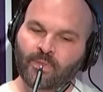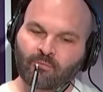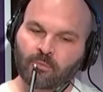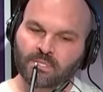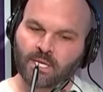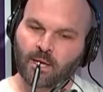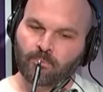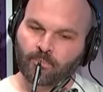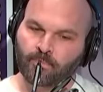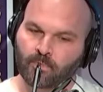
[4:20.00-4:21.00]
Never missed a
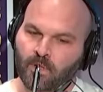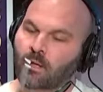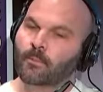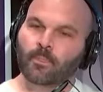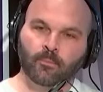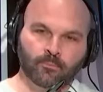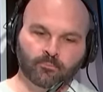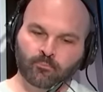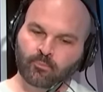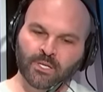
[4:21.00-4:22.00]
game. You want the
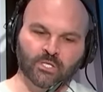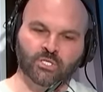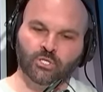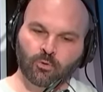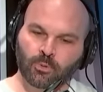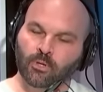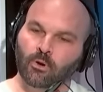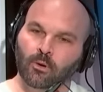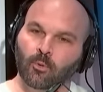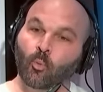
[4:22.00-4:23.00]
durability. Been super
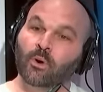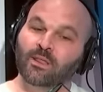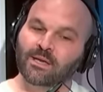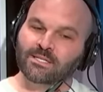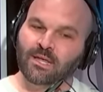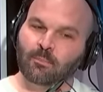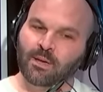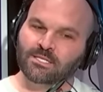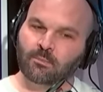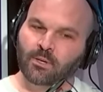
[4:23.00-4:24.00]
durable. What do they say the
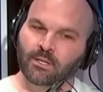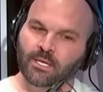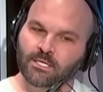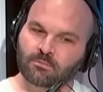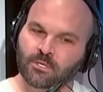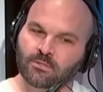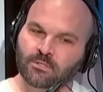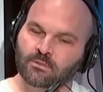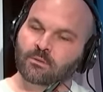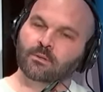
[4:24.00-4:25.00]
best ability is, Muse?
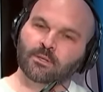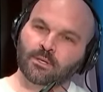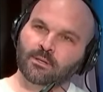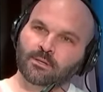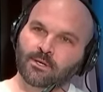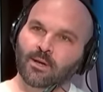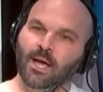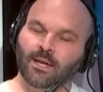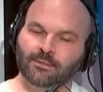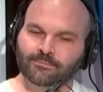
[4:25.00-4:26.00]
Availability. You
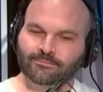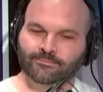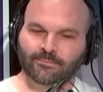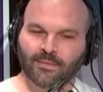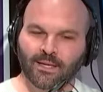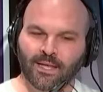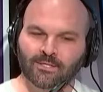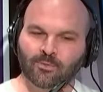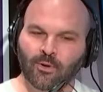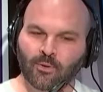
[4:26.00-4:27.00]
got it. That's what they say. And
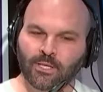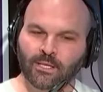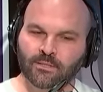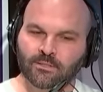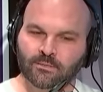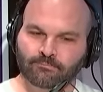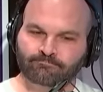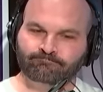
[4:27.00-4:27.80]
that's what Oli is.